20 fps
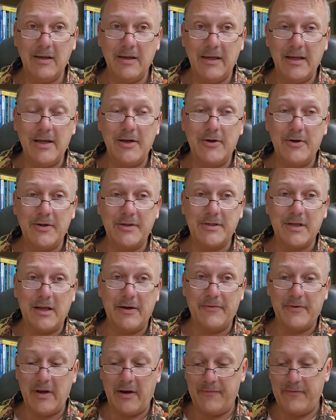Here he's
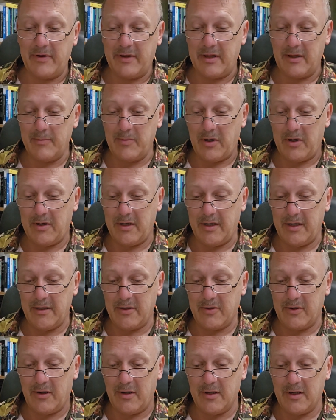left everything
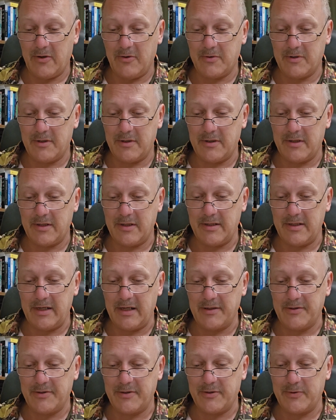behind, gone out into the
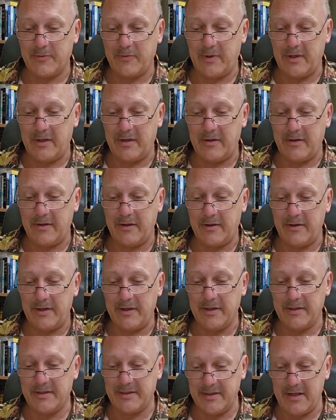desert where there
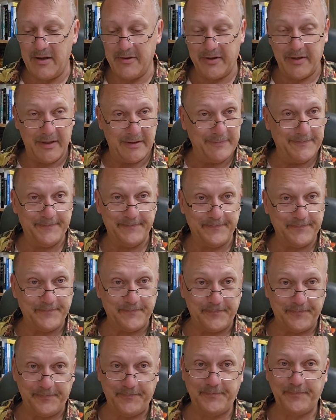is nothing.
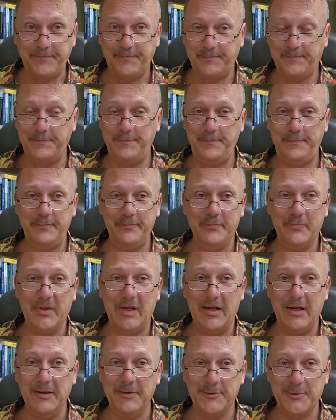
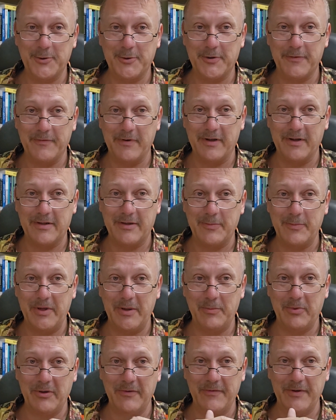Okay, sort of like the
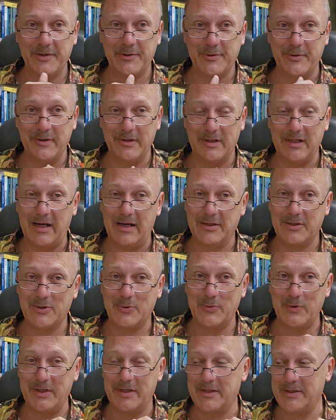people of Israel
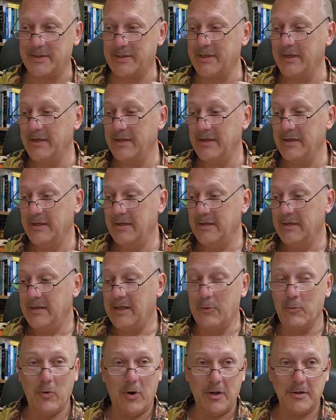last week as
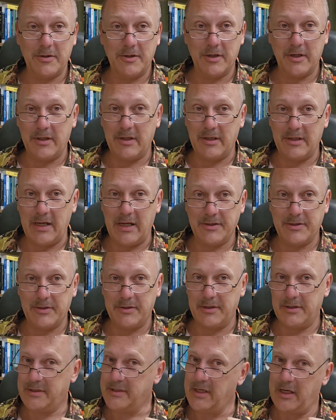they wandered in the
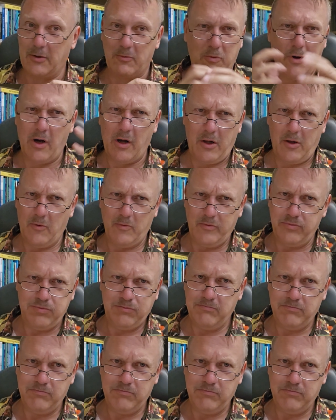desert and said, well,